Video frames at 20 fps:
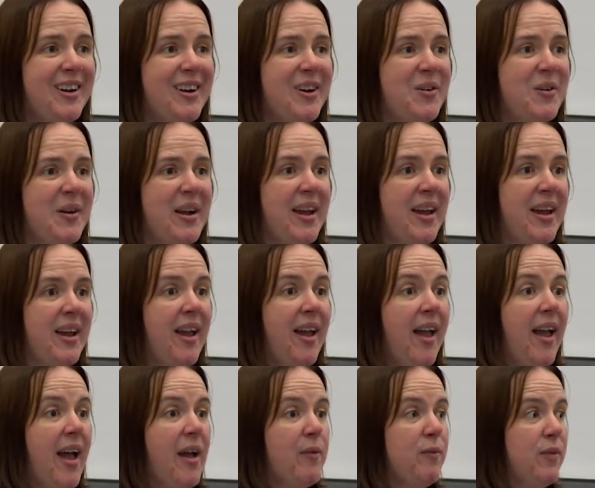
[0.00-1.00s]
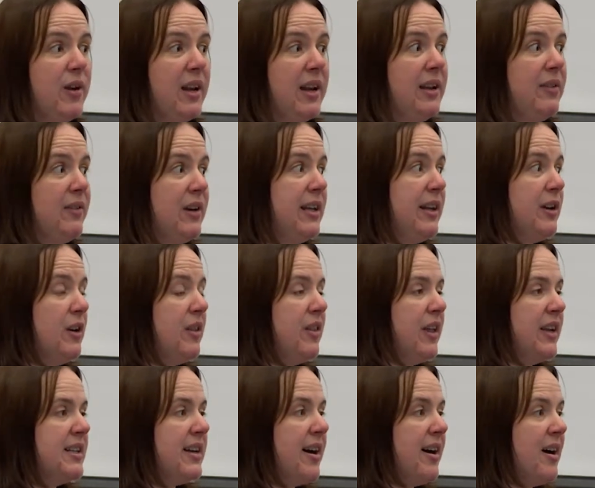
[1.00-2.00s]
Okay, really, really good
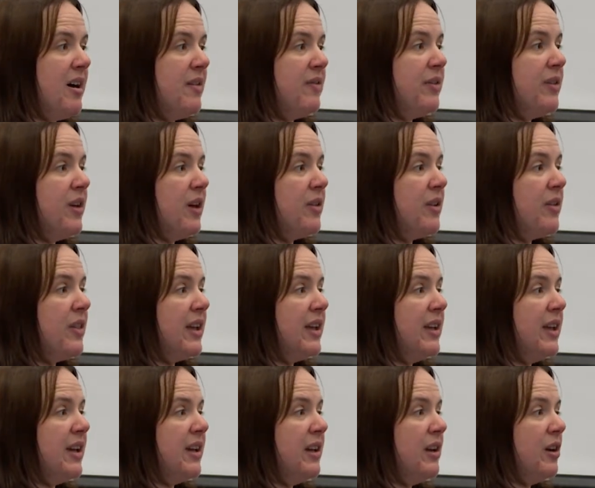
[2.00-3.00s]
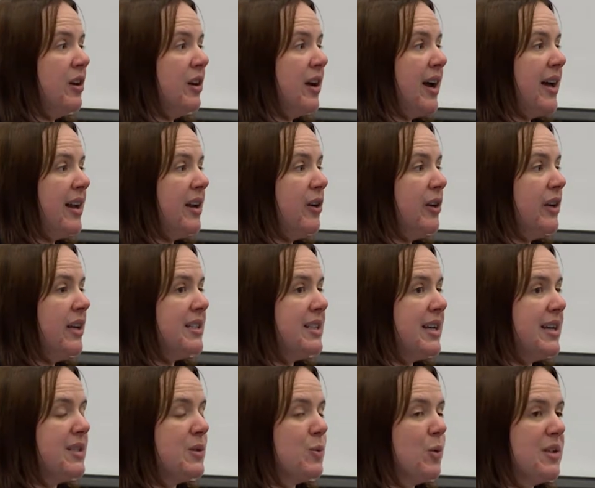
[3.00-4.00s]
thing to have. The other thing you can look at on
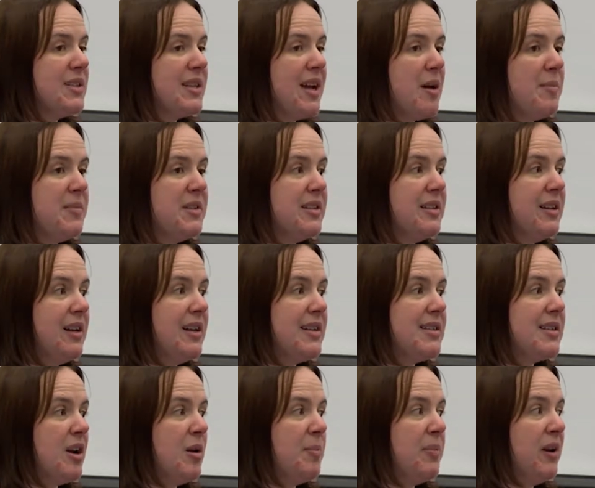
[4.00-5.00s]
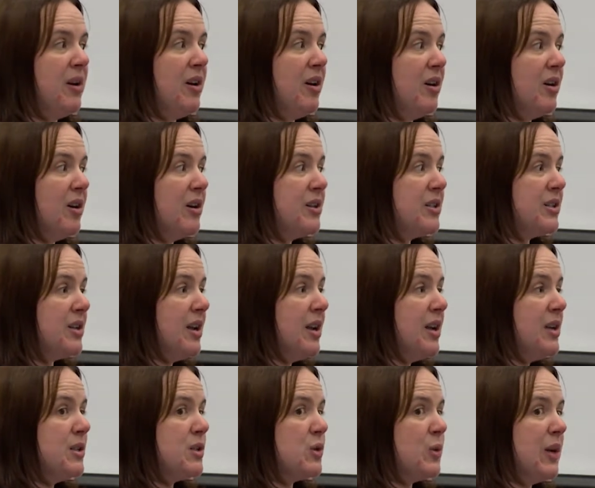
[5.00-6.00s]
it is what's happened in the last couple of hours.
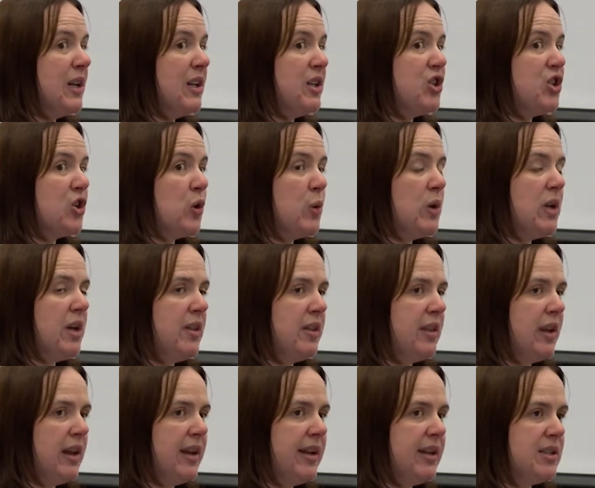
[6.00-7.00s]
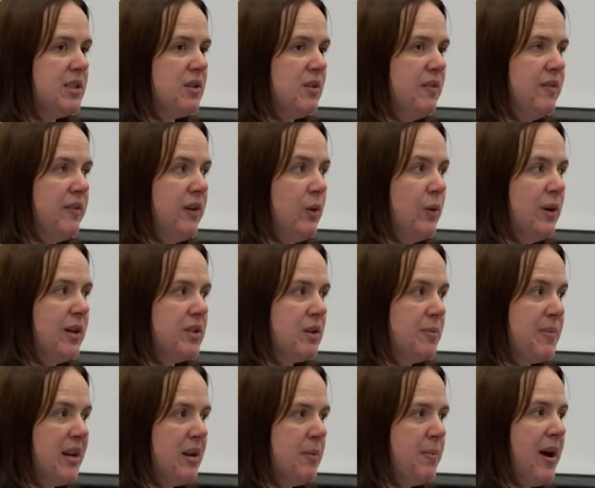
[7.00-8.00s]
So it'll show you the likes of, has there
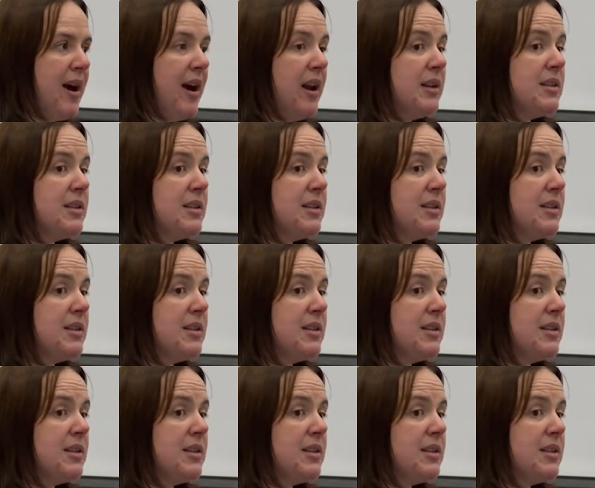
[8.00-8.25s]
been a pile